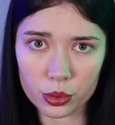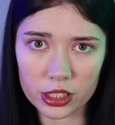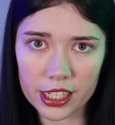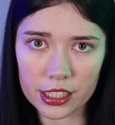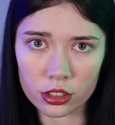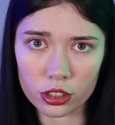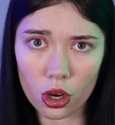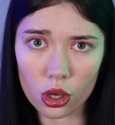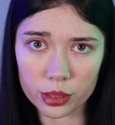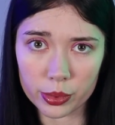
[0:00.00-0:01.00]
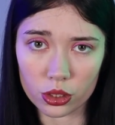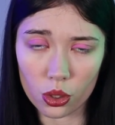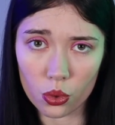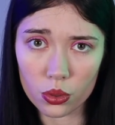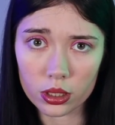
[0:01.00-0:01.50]
were taken to the
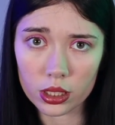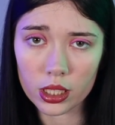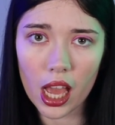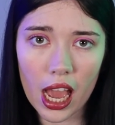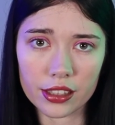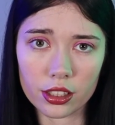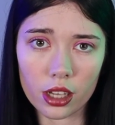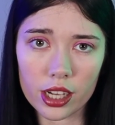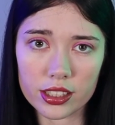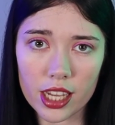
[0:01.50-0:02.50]
hospital, and the night